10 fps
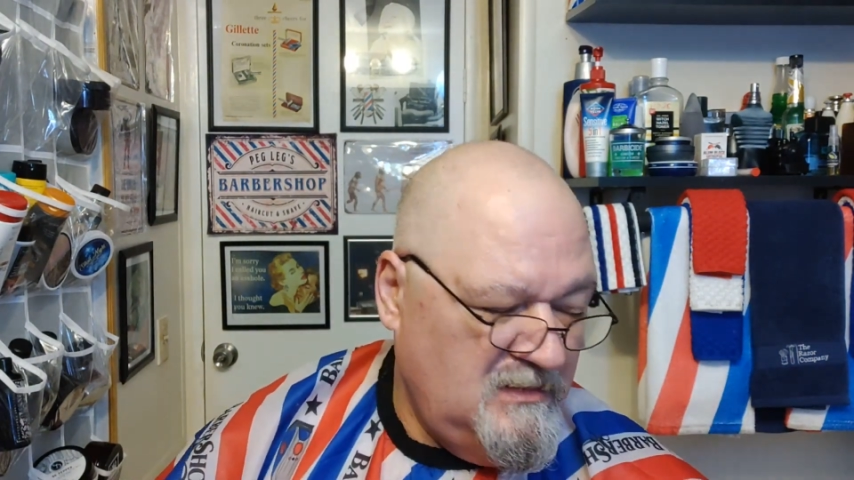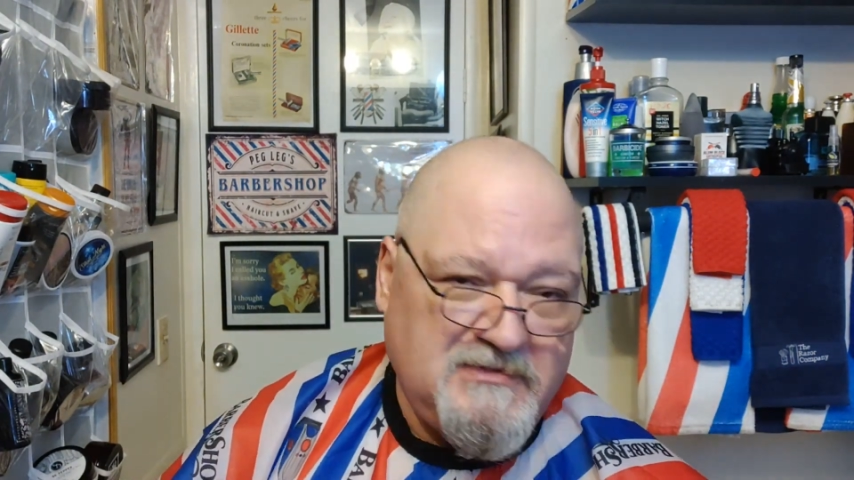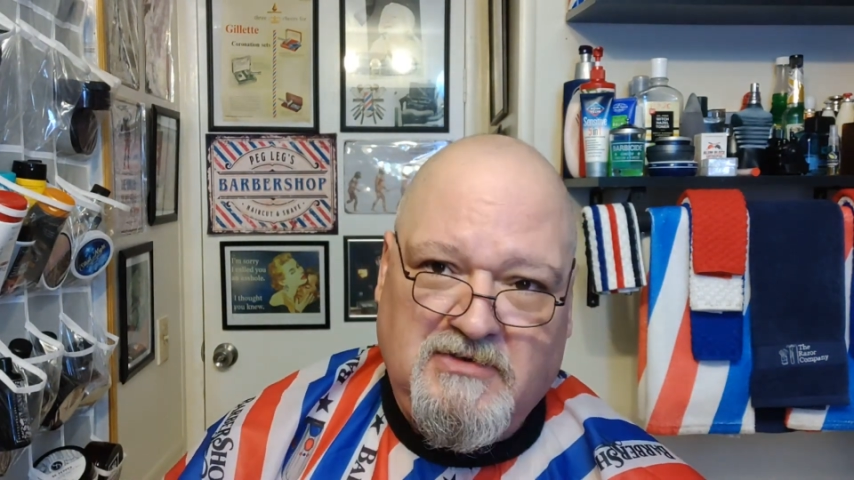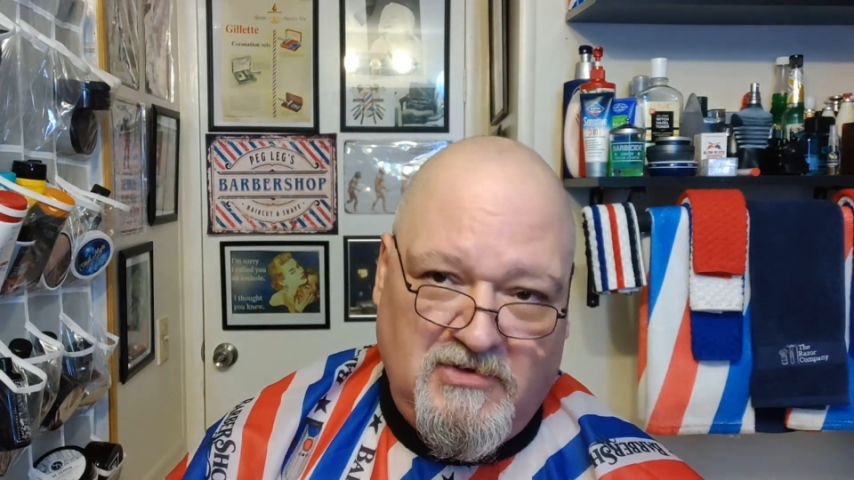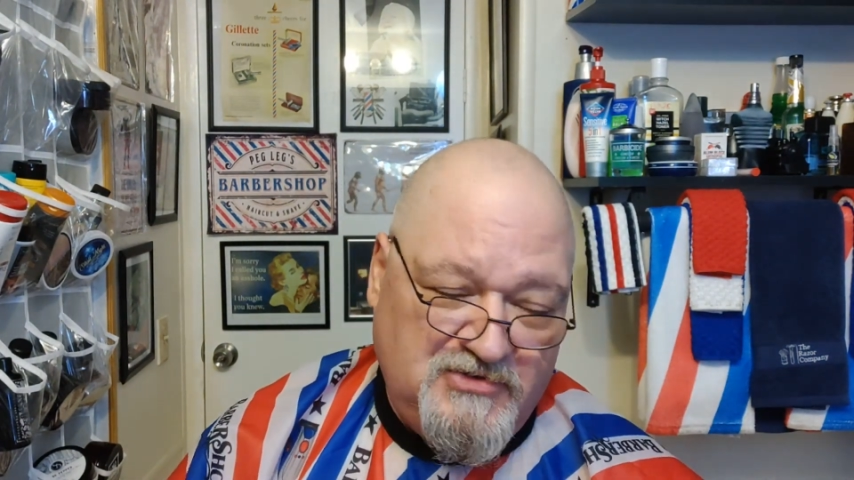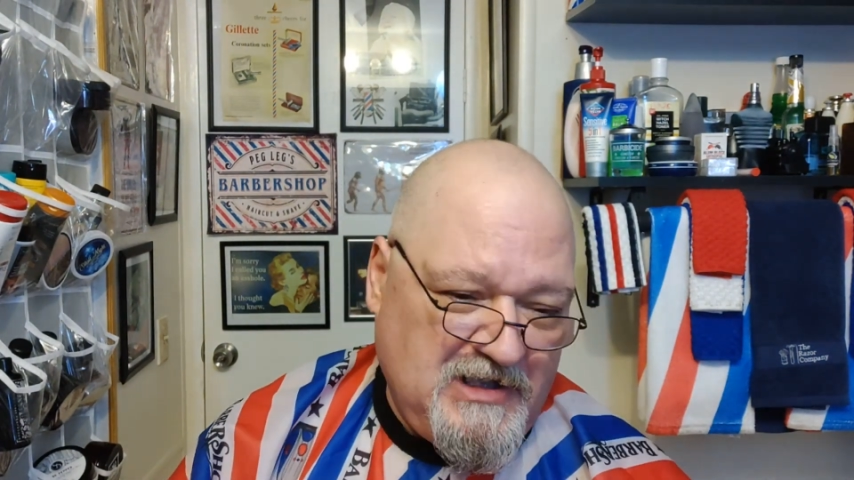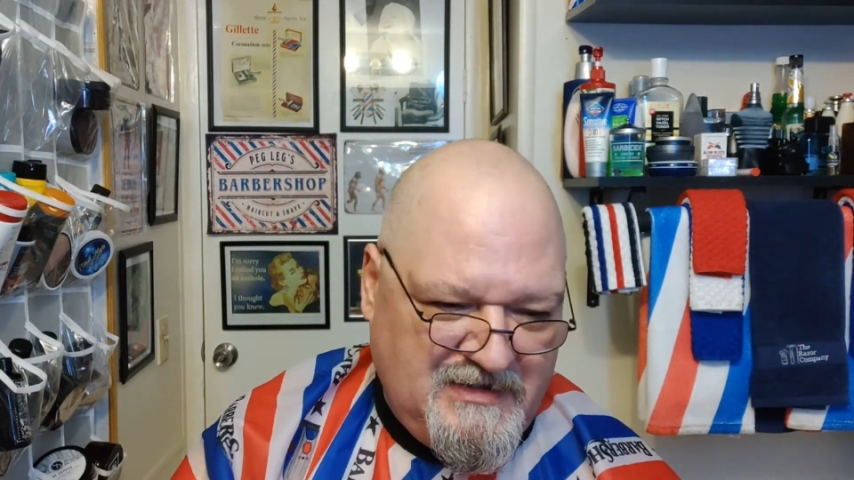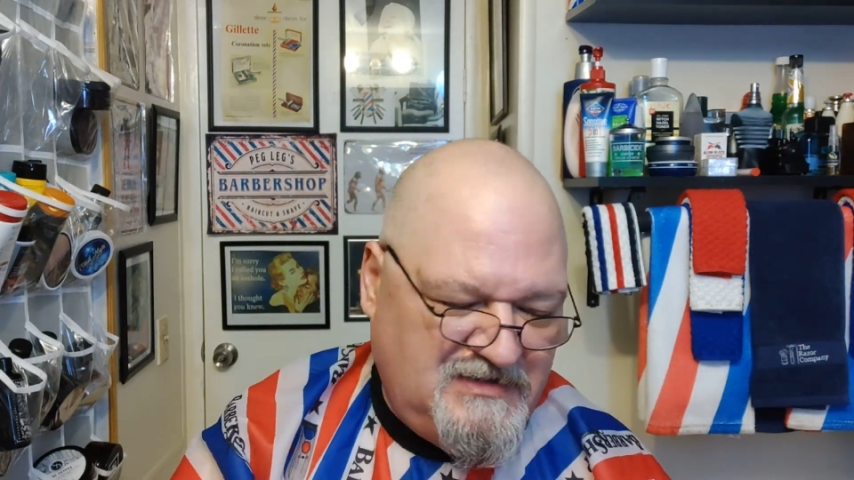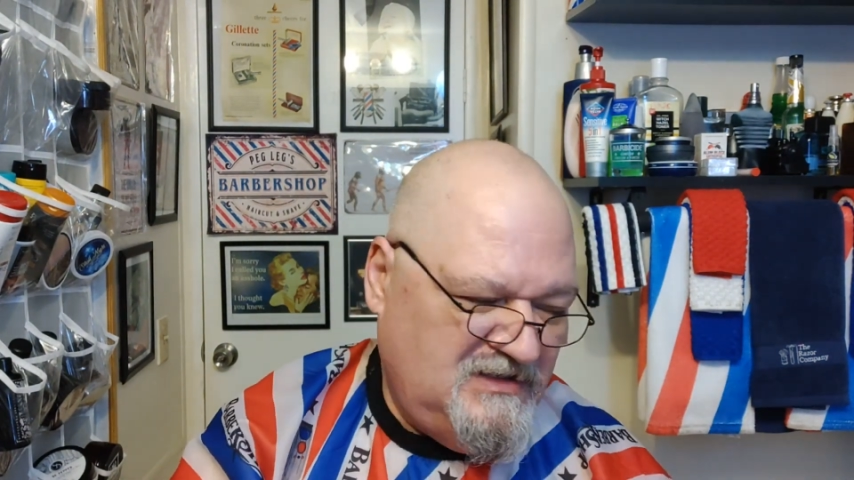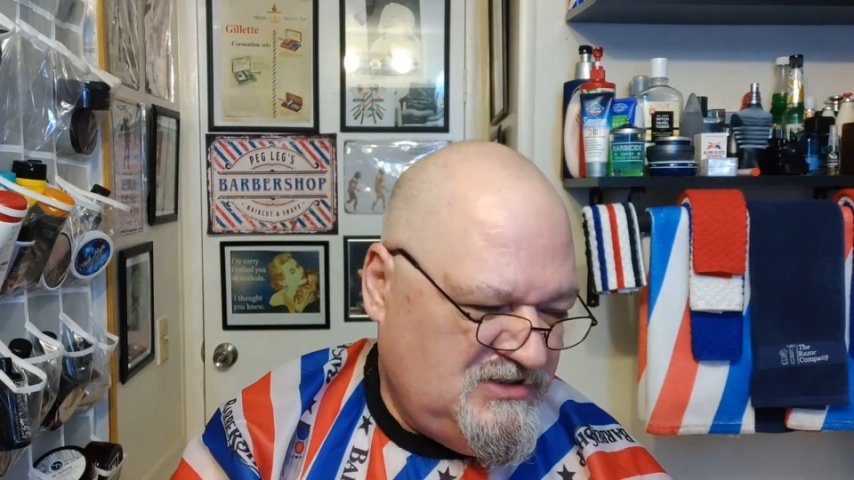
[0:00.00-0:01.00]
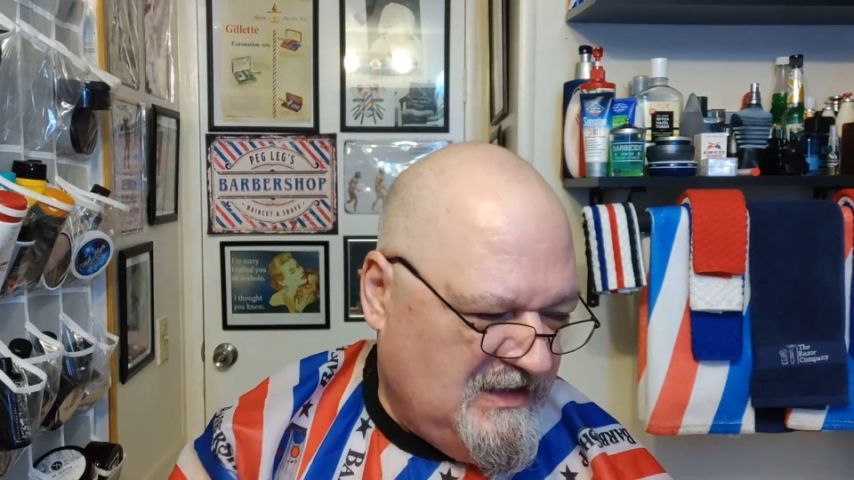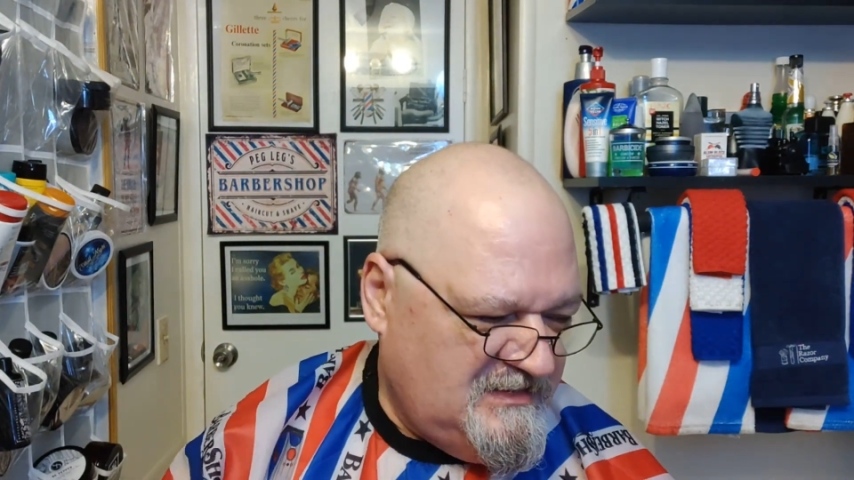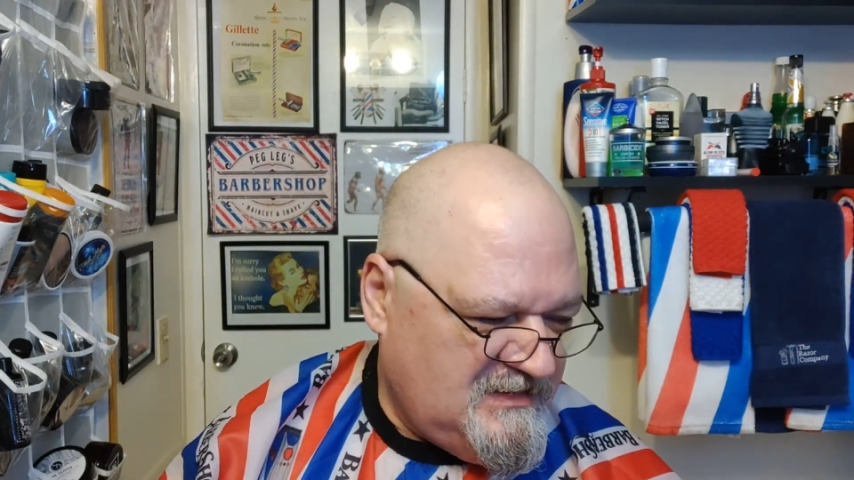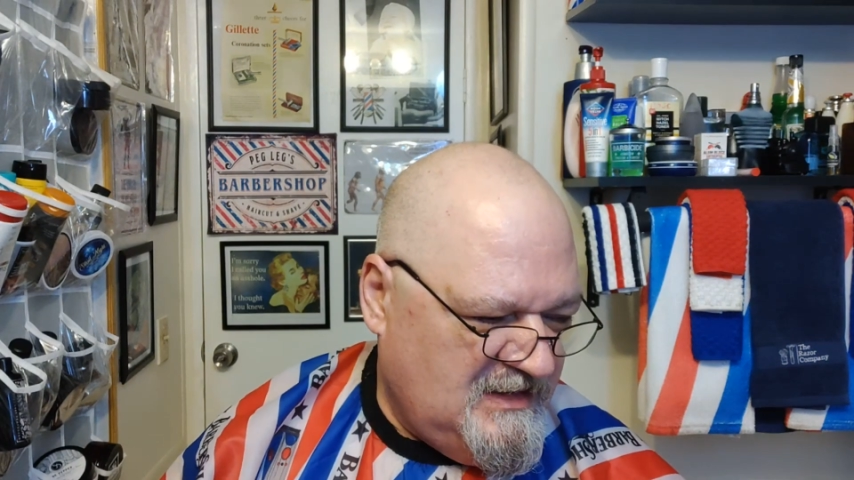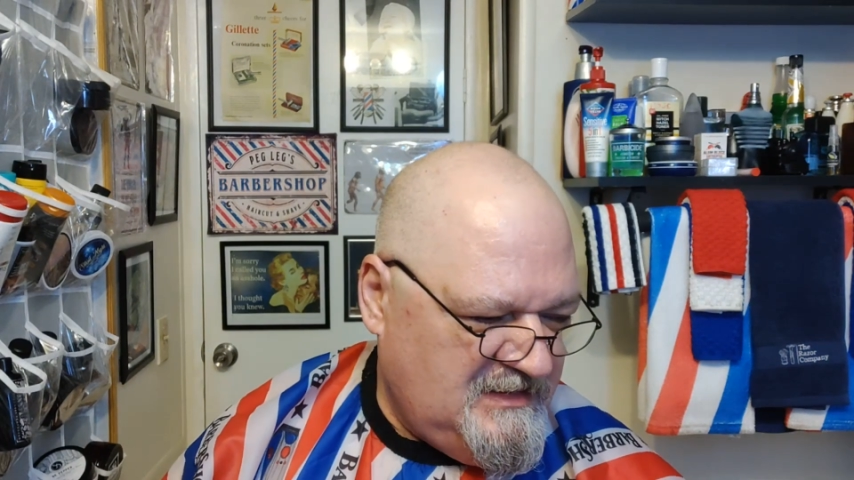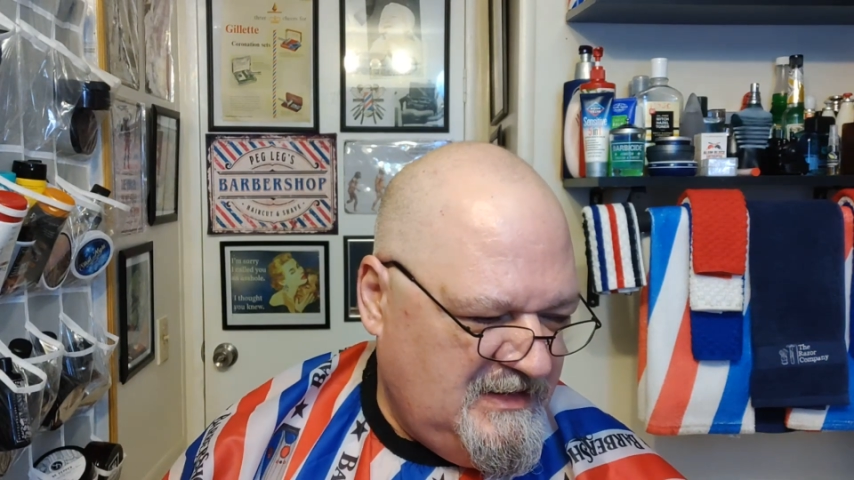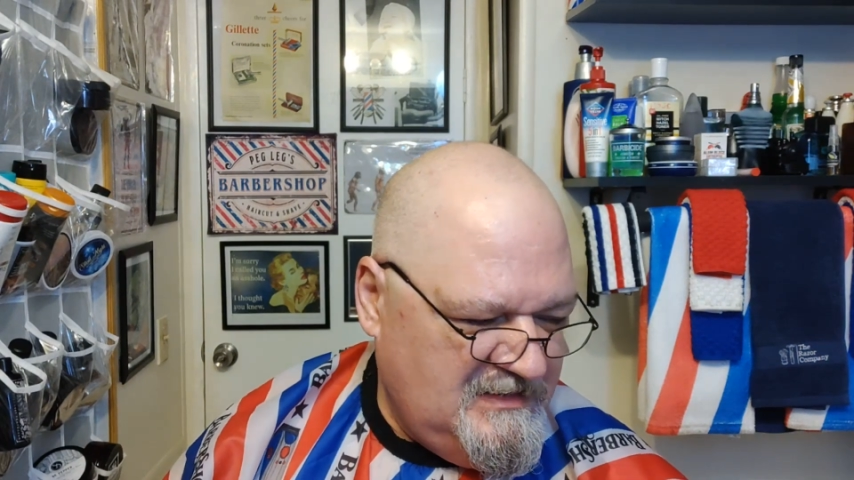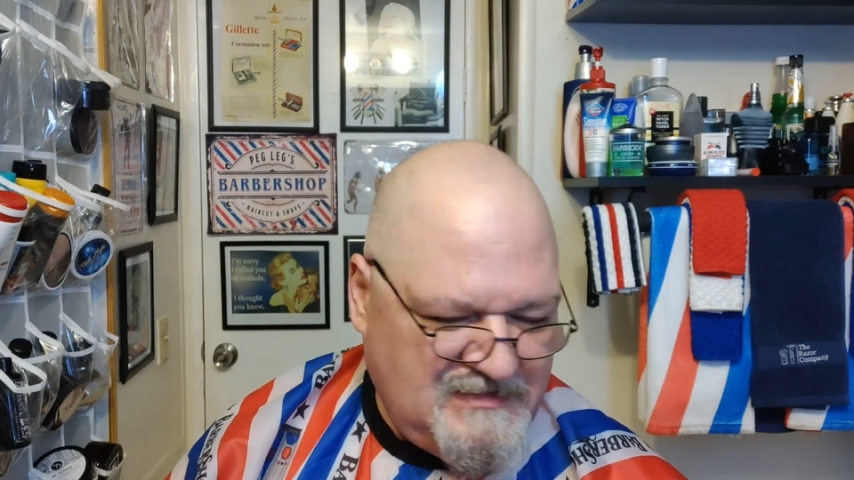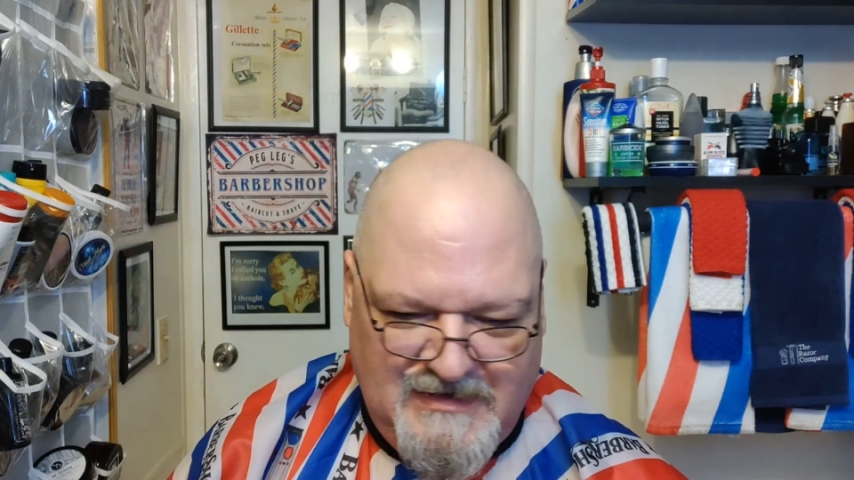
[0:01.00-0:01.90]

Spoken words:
So no Johnson & Johnson on the head